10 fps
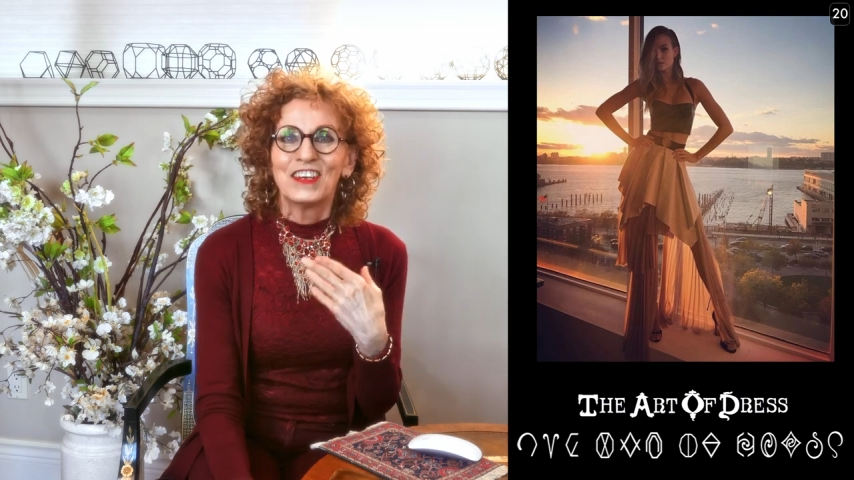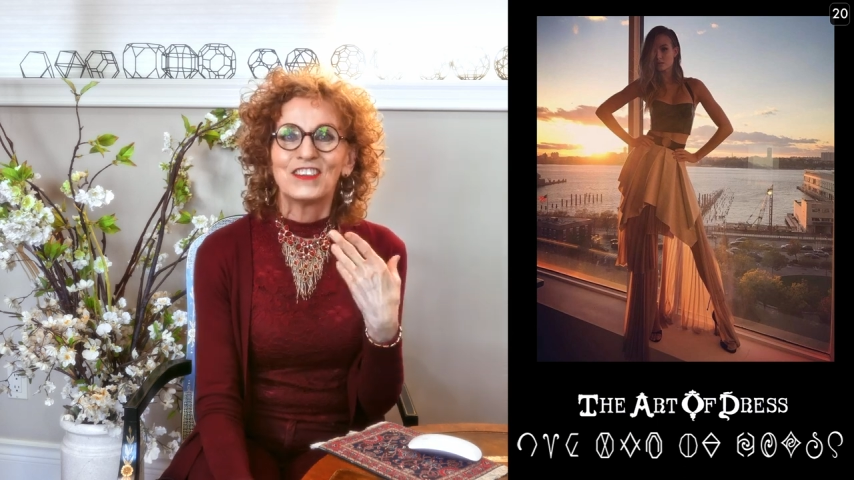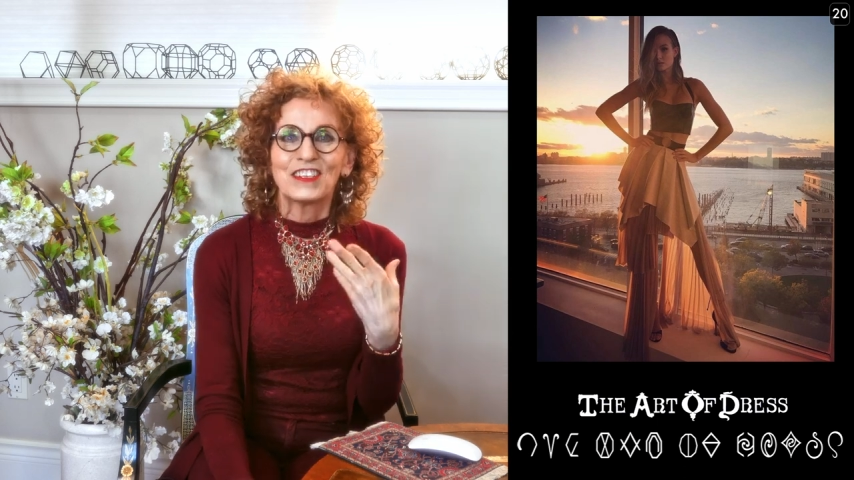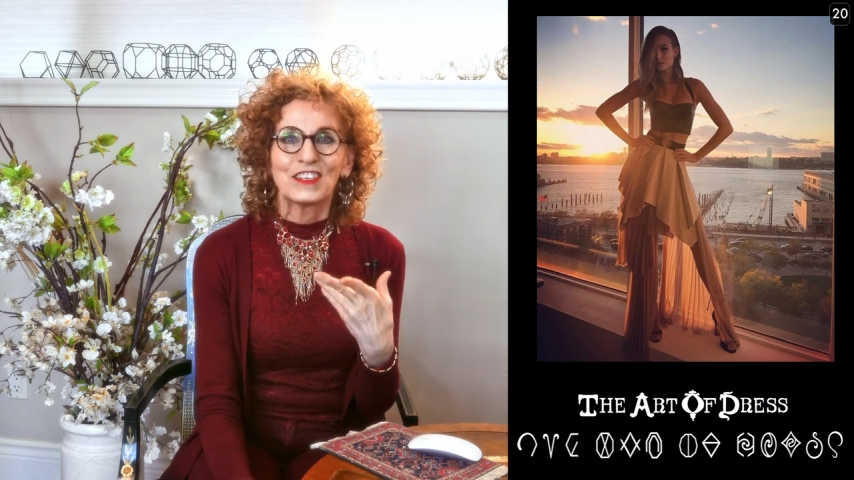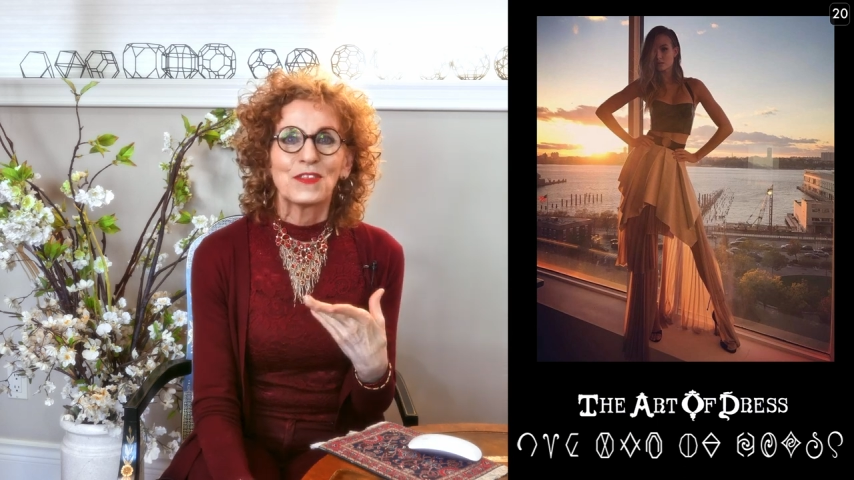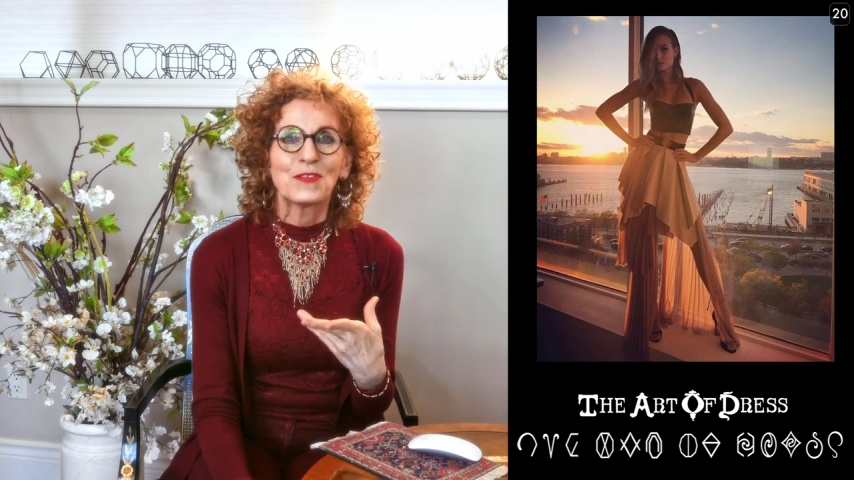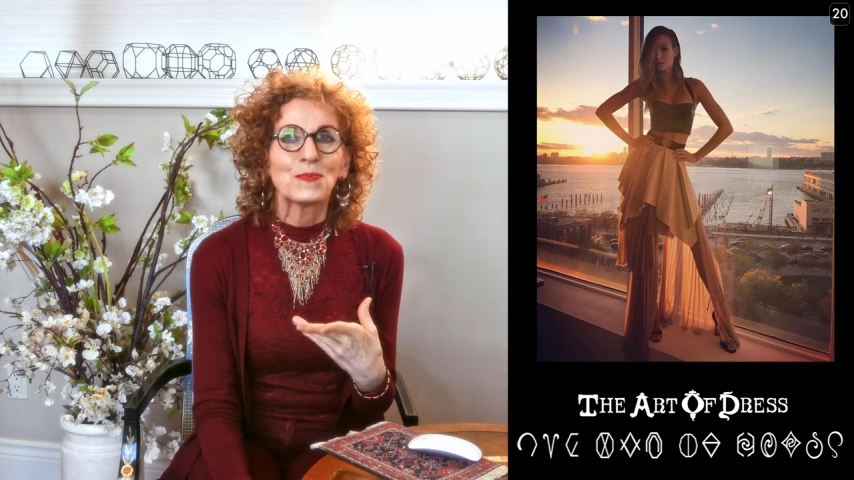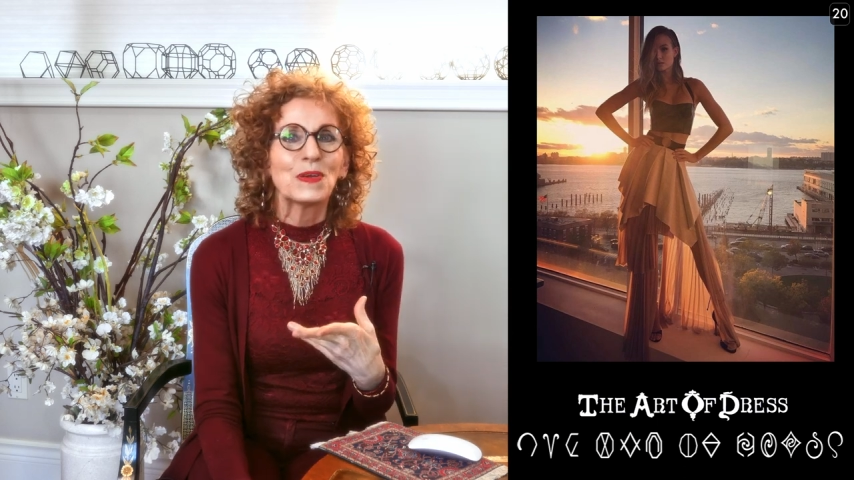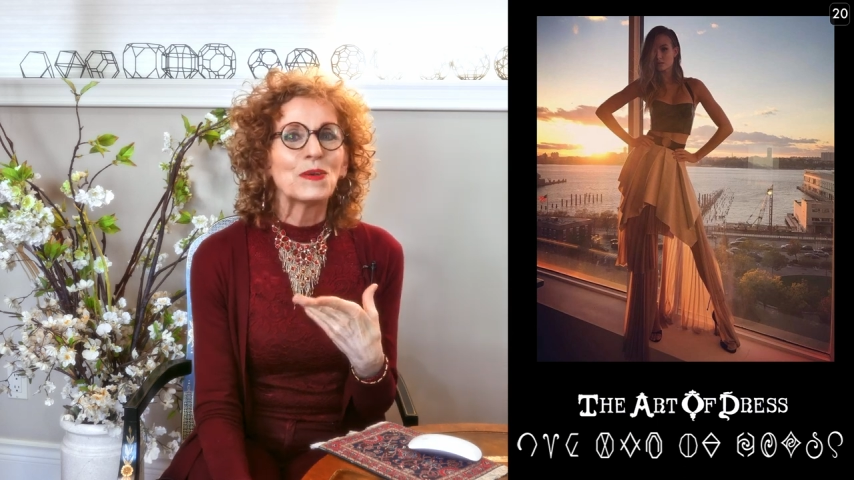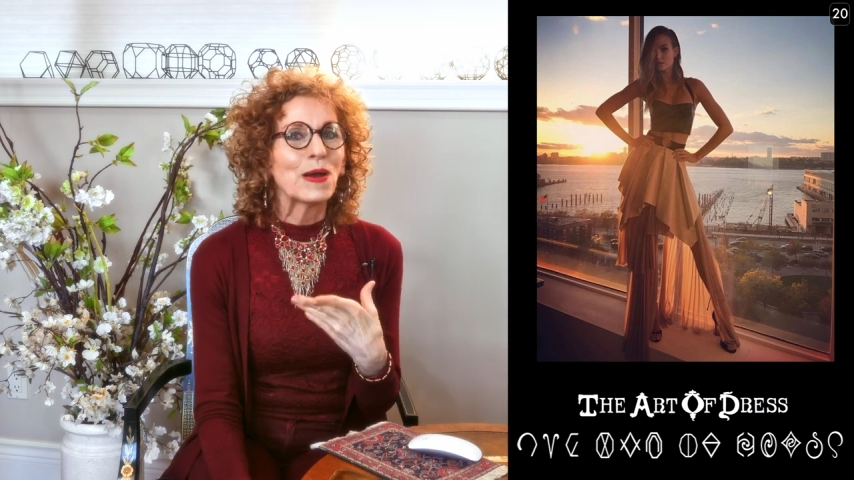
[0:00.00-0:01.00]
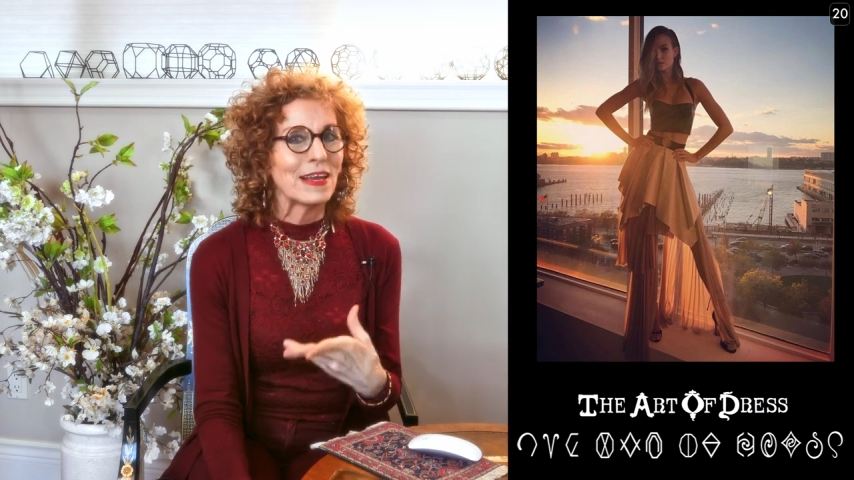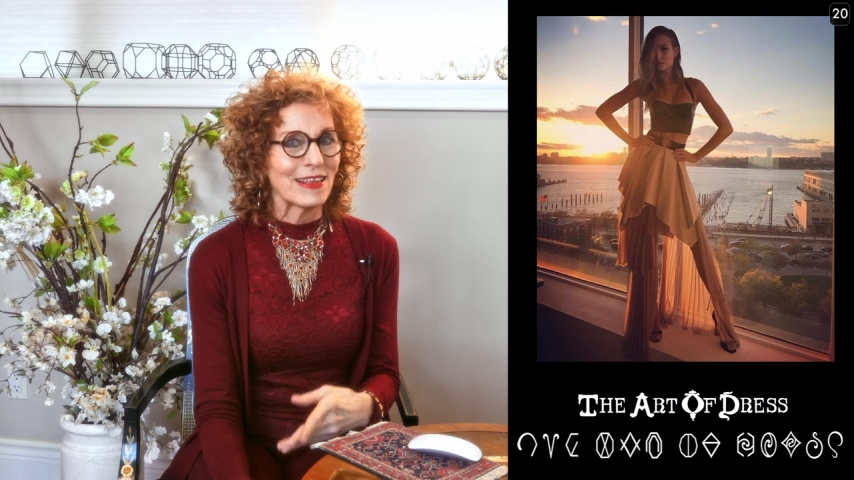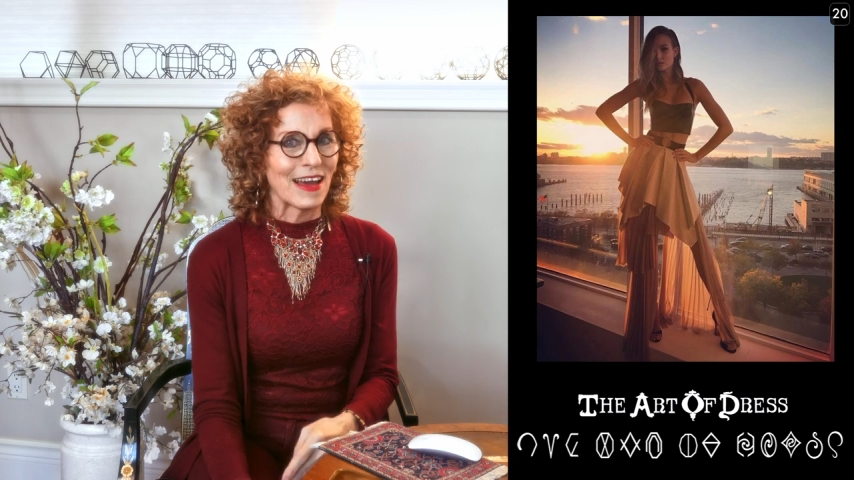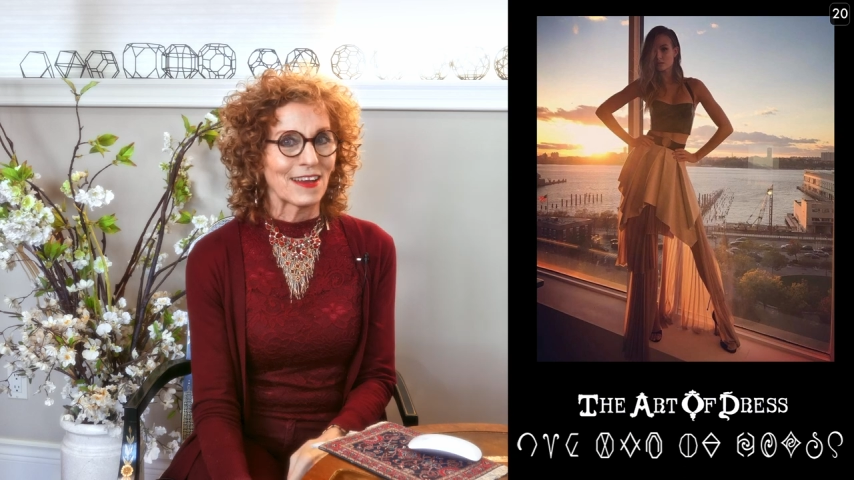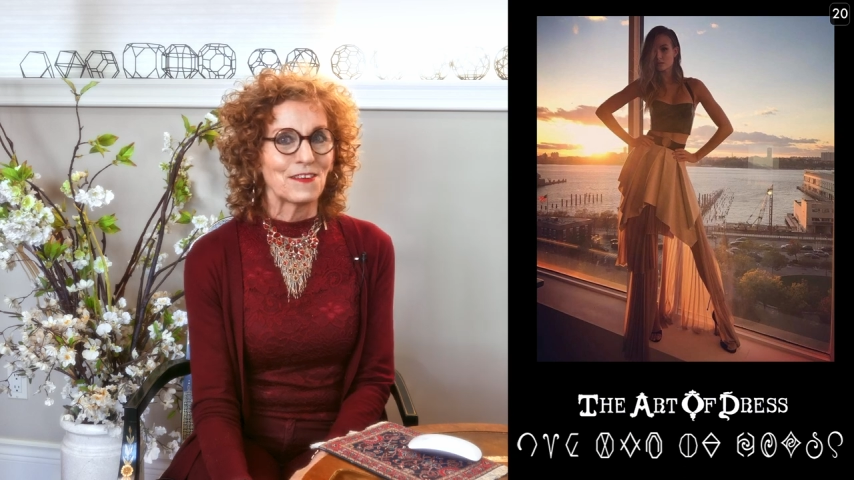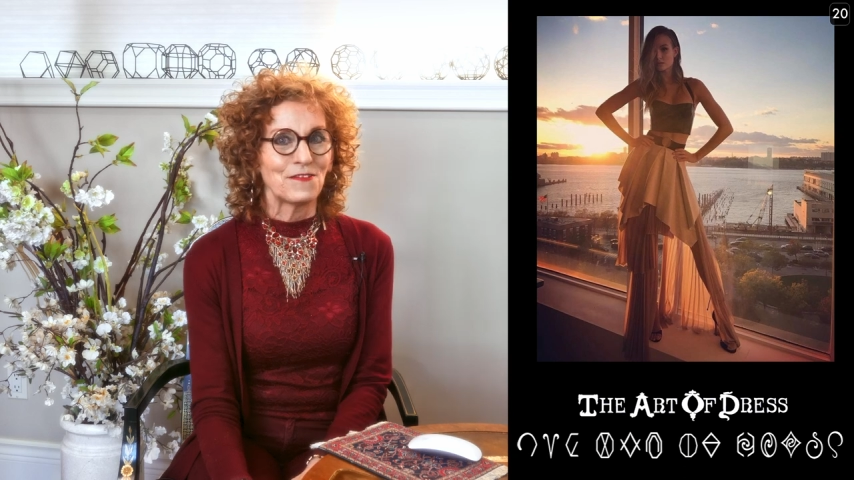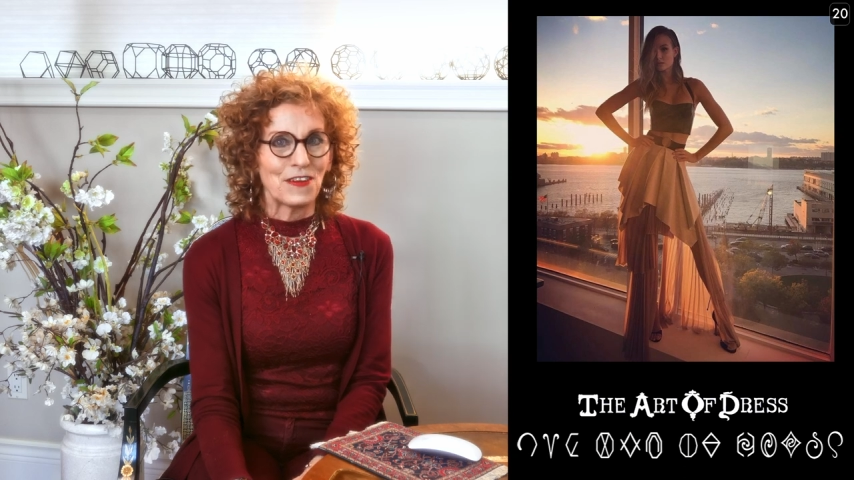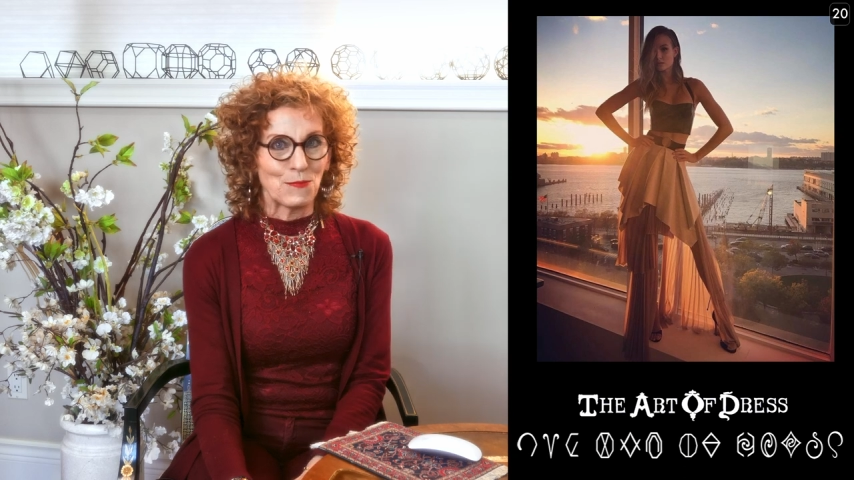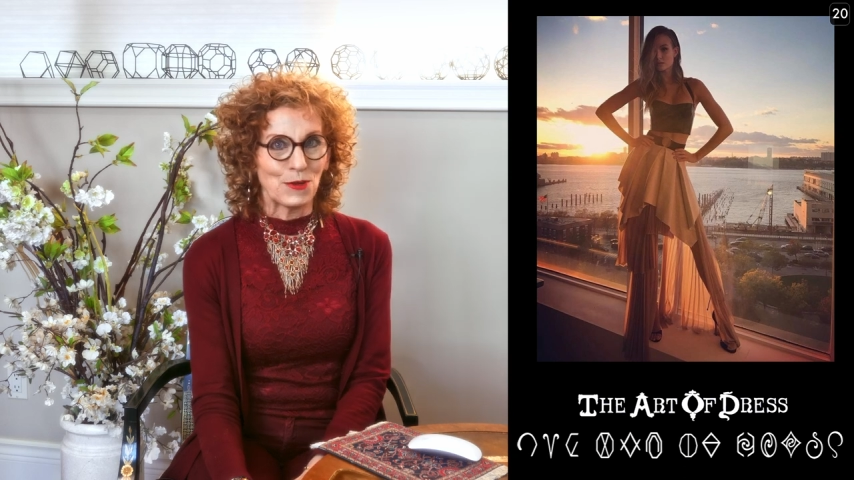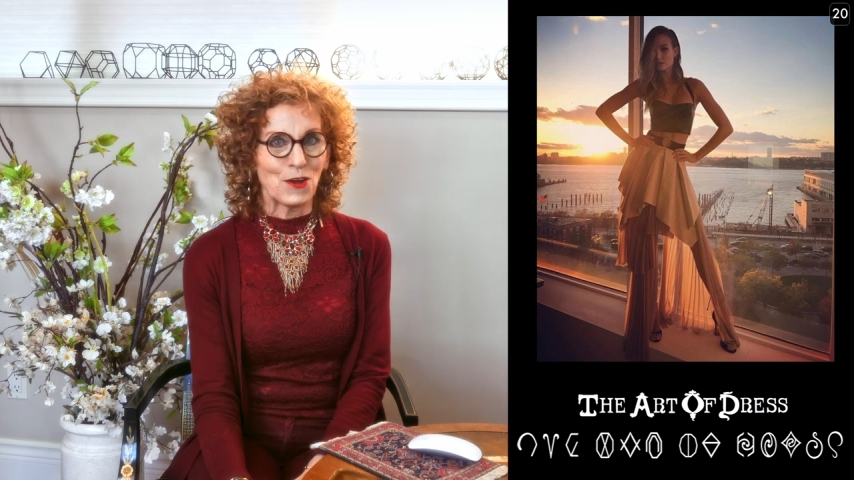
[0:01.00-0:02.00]
She has a three-way lack of
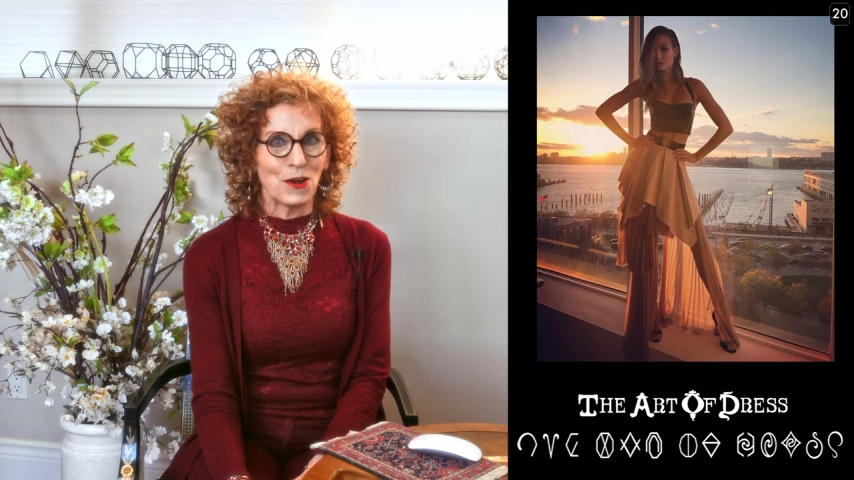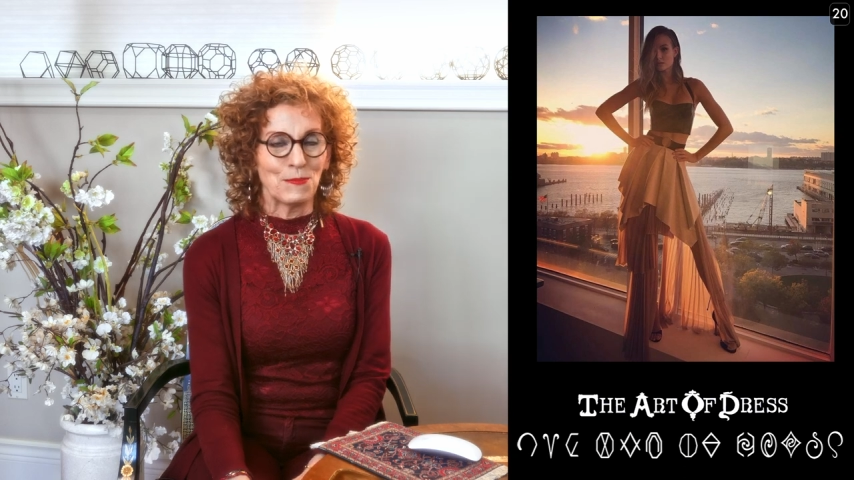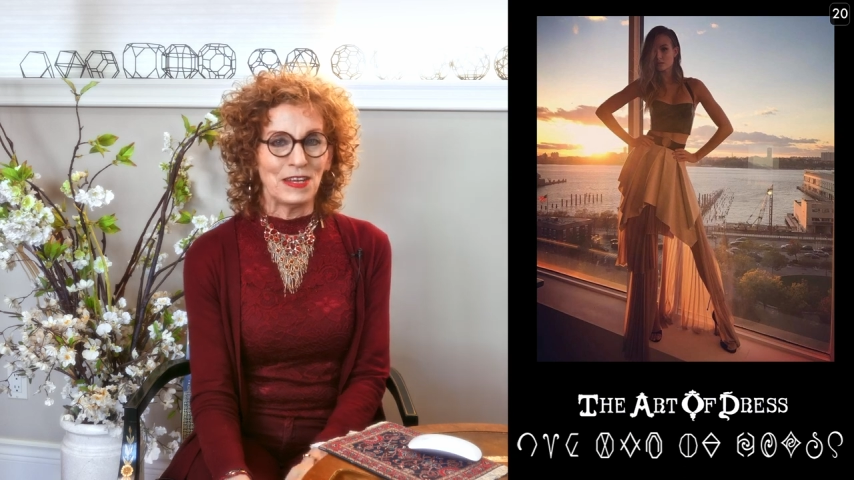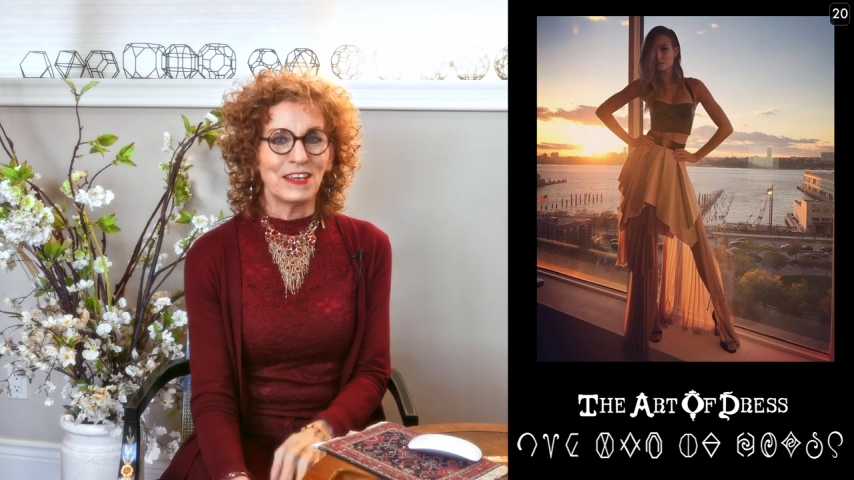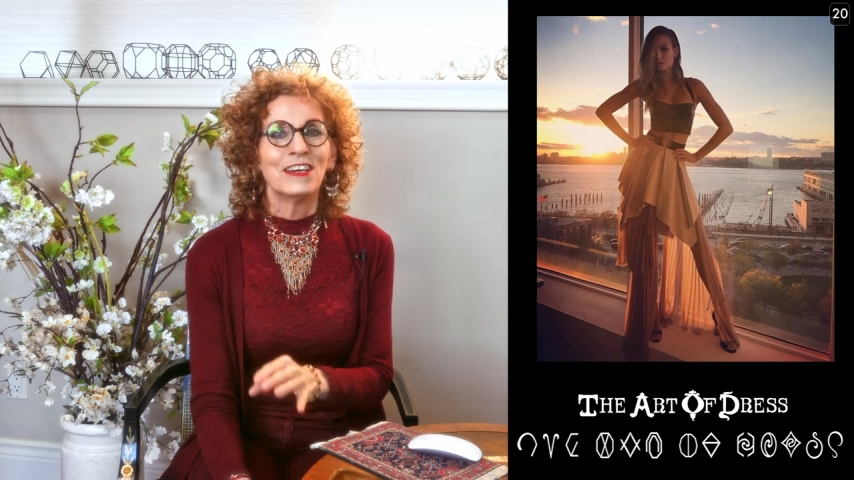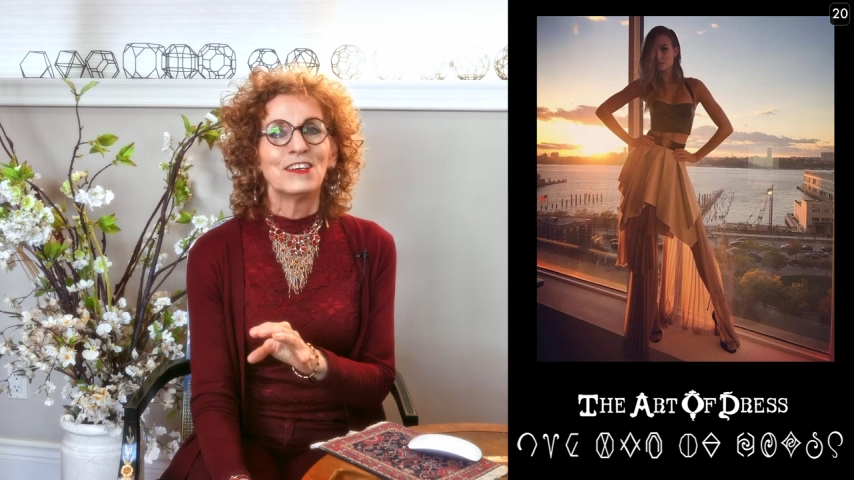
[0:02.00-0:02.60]
fabric harmony,